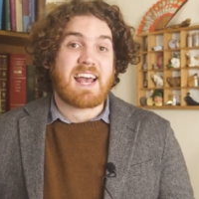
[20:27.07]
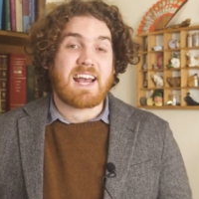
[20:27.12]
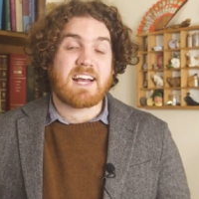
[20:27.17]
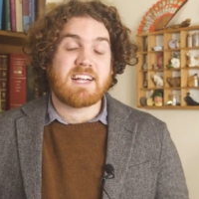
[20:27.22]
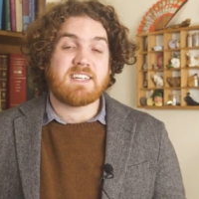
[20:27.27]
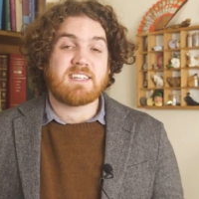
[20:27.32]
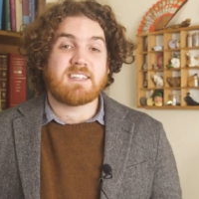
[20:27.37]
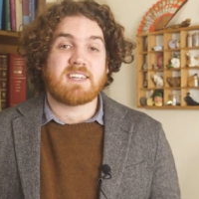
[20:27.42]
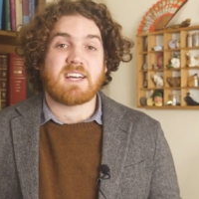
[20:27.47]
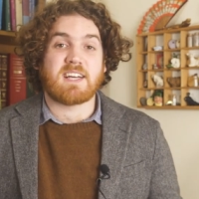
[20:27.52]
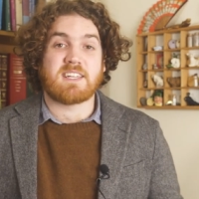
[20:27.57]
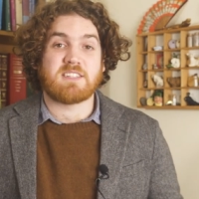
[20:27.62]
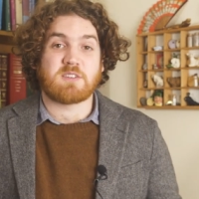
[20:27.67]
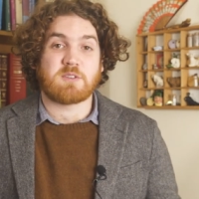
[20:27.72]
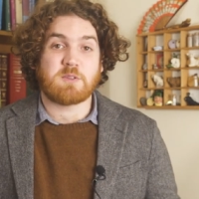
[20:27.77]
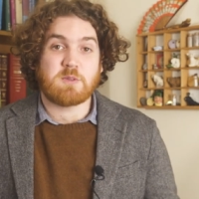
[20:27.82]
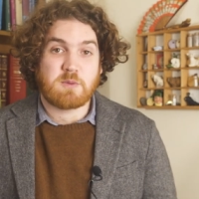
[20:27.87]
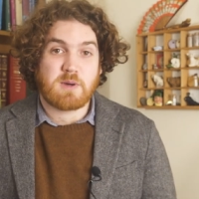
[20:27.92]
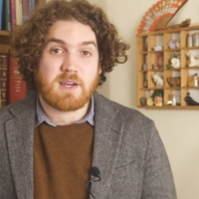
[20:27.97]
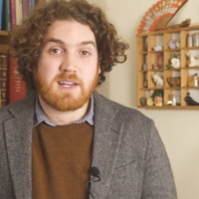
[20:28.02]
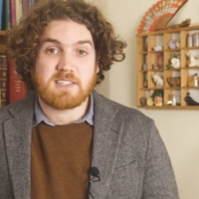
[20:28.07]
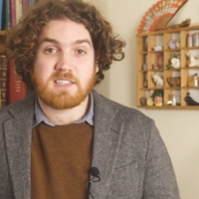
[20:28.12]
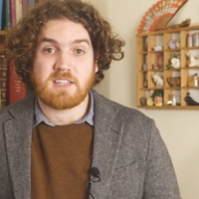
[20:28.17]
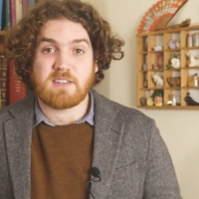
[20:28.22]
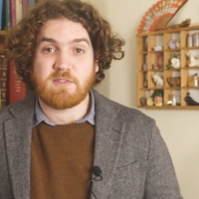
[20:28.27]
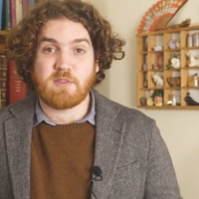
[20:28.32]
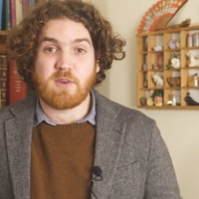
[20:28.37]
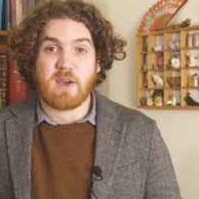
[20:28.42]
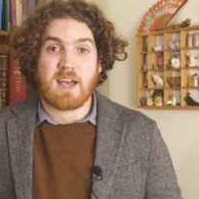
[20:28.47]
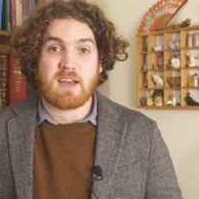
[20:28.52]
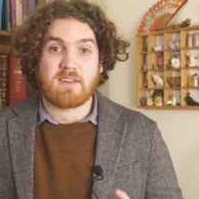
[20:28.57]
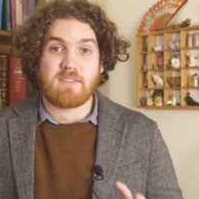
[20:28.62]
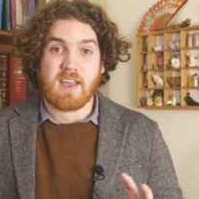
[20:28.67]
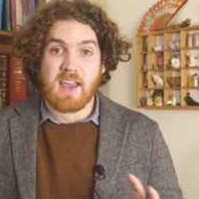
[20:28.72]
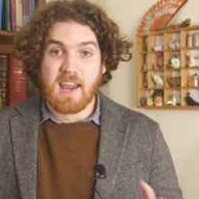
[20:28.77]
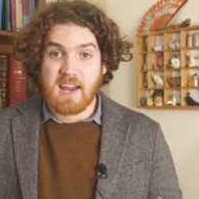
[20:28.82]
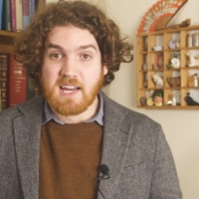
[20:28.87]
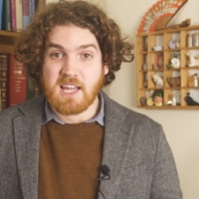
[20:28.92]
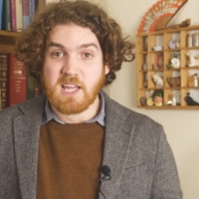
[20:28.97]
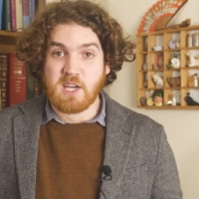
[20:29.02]
And as always, if you have
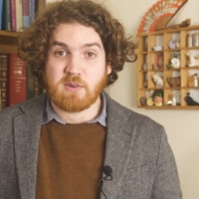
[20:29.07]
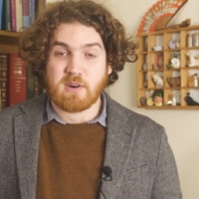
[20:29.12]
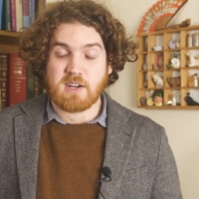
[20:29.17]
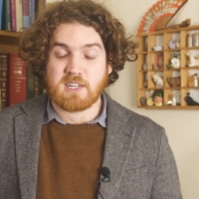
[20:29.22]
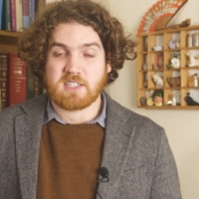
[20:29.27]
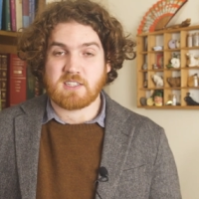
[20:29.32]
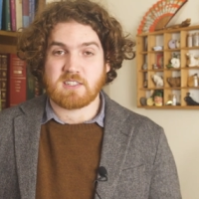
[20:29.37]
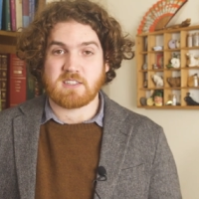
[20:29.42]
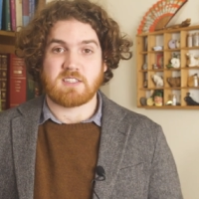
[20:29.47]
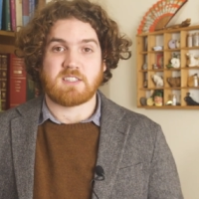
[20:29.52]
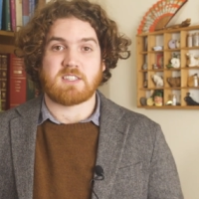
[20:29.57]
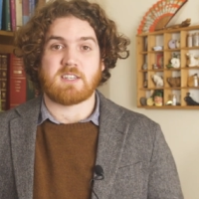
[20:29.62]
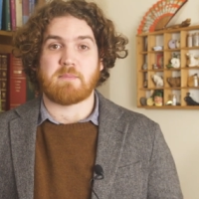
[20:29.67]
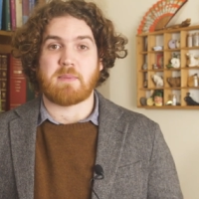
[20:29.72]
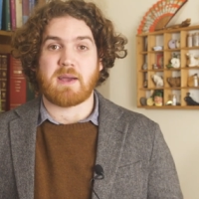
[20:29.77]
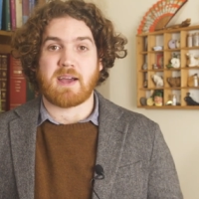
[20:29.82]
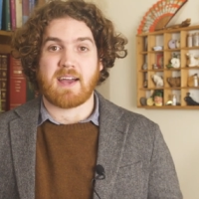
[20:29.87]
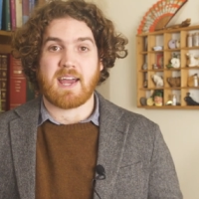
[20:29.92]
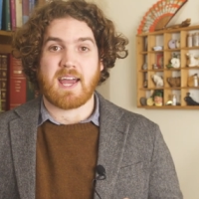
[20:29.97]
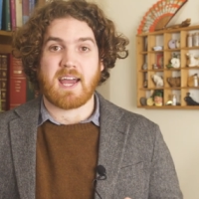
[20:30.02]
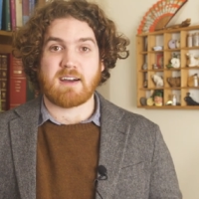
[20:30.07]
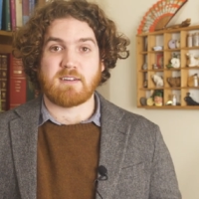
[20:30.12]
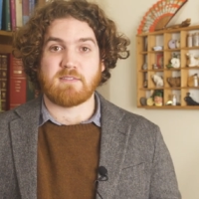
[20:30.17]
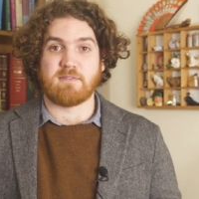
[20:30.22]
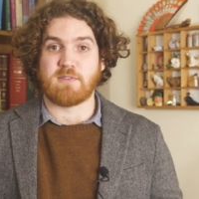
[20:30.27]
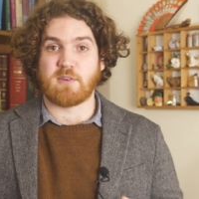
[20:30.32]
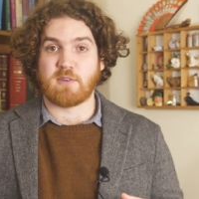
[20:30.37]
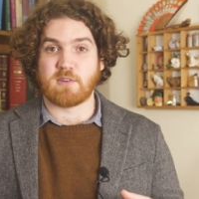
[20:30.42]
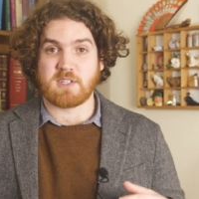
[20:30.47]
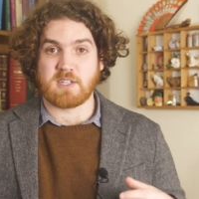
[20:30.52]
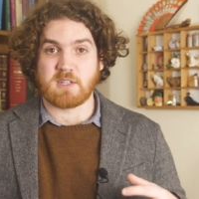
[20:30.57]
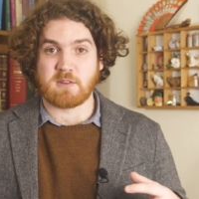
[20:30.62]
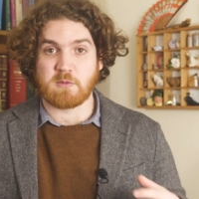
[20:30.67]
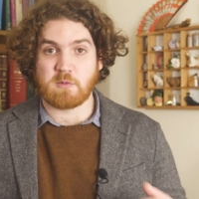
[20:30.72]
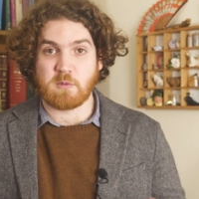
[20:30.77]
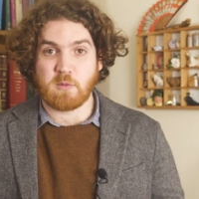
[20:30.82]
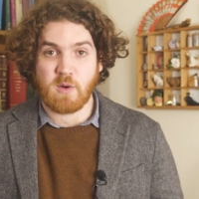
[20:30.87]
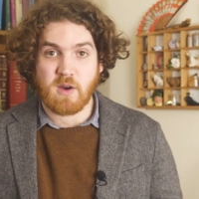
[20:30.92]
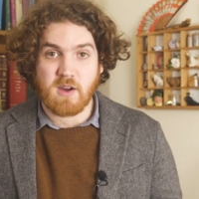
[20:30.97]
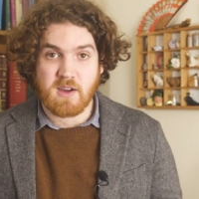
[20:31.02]
any questions about how
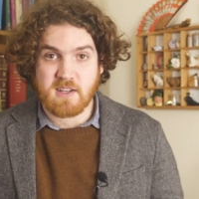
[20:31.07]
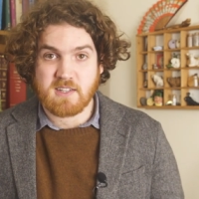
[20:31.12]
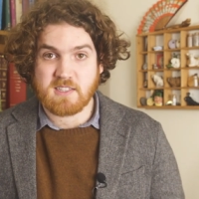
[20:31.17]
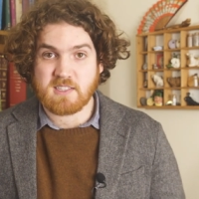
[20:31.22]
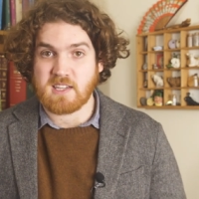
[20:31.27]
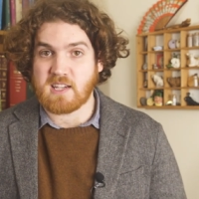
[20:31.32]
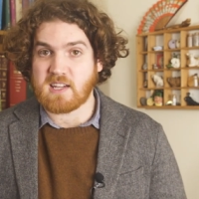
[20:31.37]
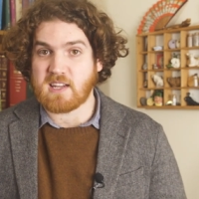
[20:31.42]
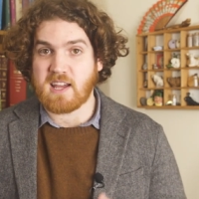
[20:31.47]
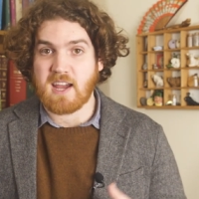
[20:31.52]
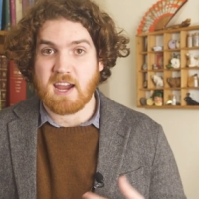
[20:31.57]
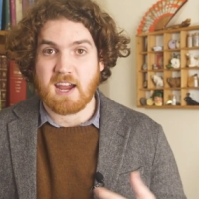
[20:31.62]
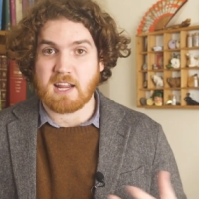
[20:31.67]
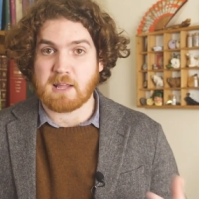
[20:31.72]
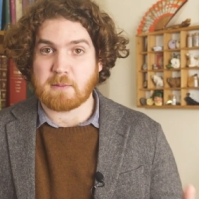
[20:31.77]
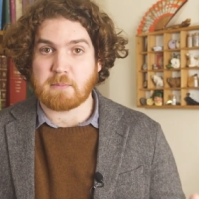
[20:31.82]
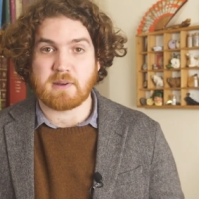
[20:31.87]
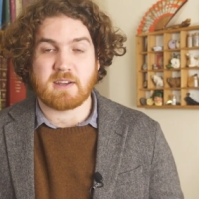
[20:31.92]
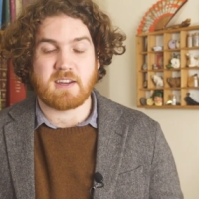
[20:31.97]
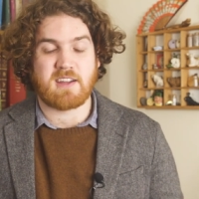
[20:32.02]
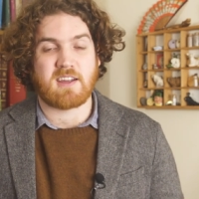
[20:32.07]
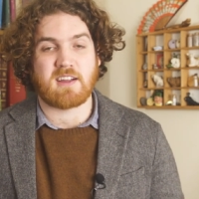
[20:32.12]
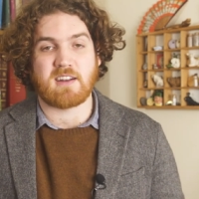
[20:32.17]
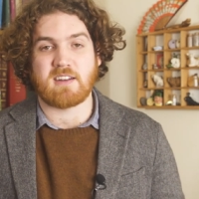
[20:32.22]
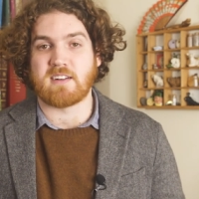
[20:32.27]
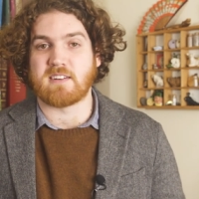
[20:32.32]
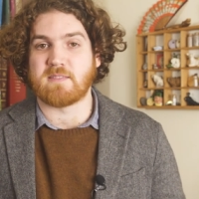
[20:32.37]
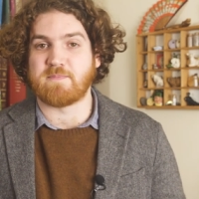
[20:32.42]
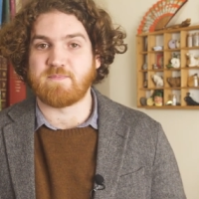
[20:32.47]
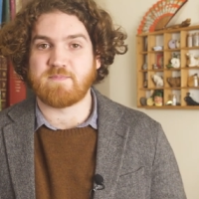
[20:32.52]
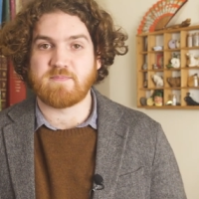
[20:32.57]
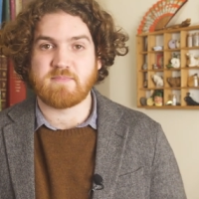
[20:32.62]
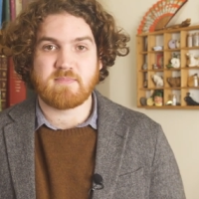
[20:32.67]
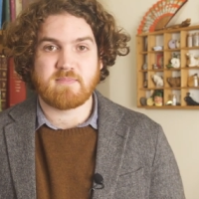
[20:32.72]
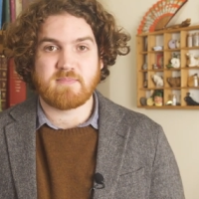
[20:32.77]
voting works in any particular